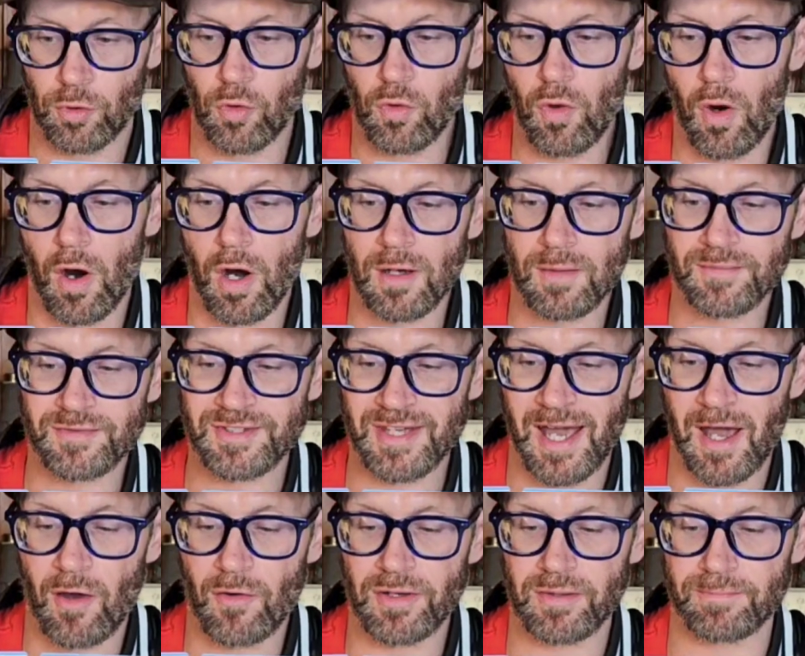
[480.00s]
Pull arm
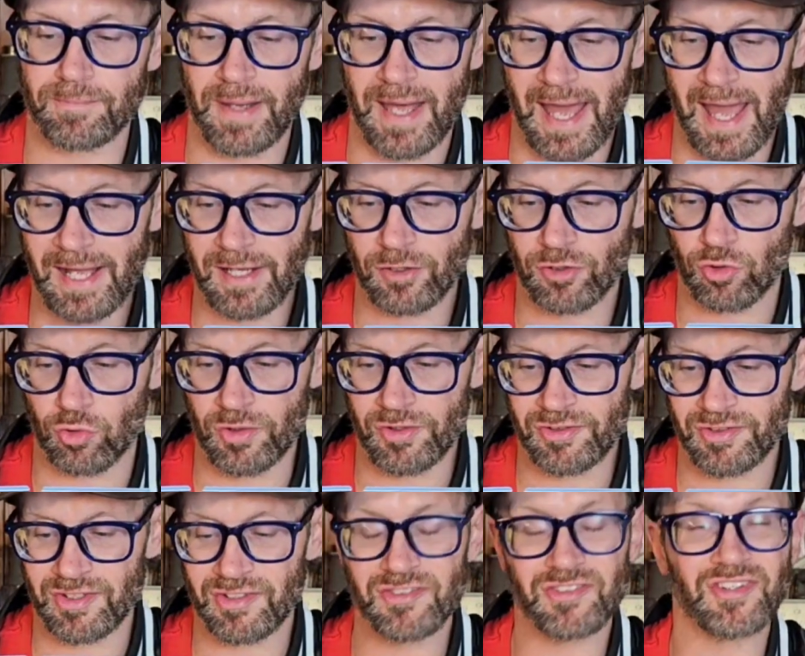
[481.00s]
down and back,
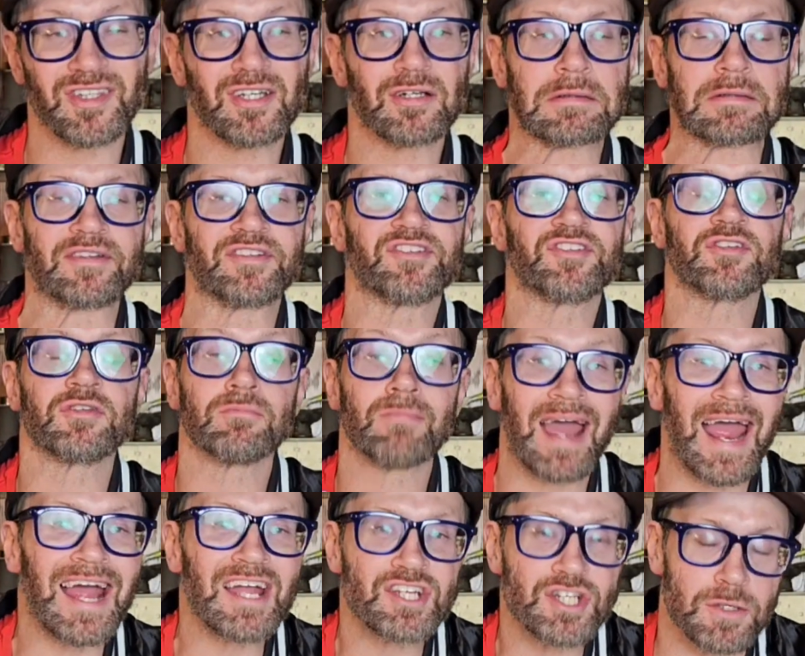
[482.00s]
twisted steel and
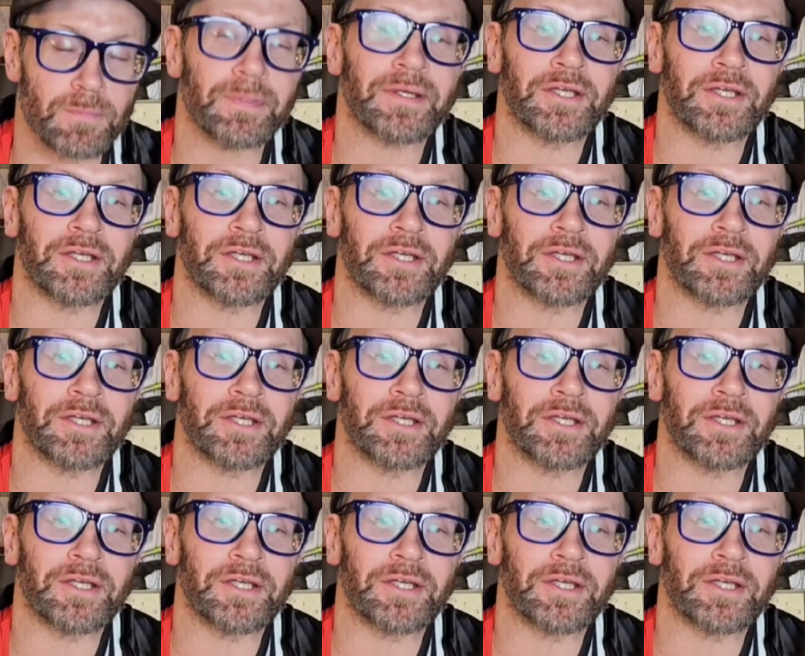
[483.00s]
smash